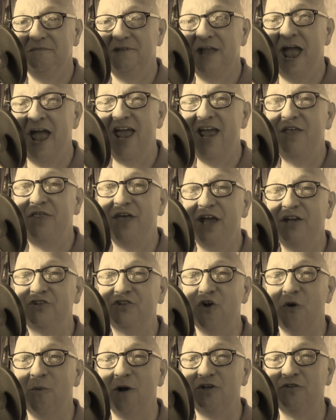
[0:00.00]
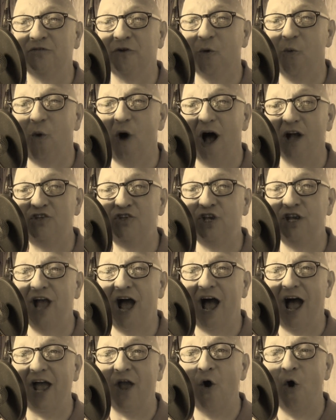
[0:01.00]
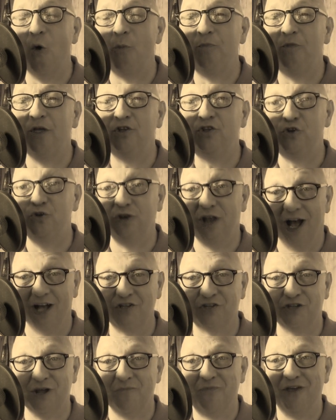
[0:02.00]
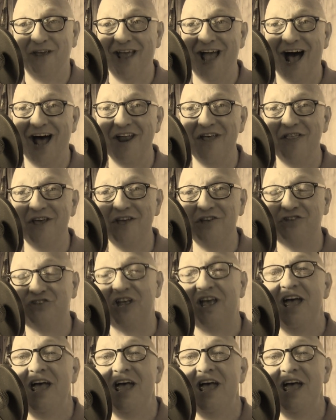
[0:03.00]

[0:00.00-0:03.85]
Hey, thanks so much for watching. I hope that you got something out of this.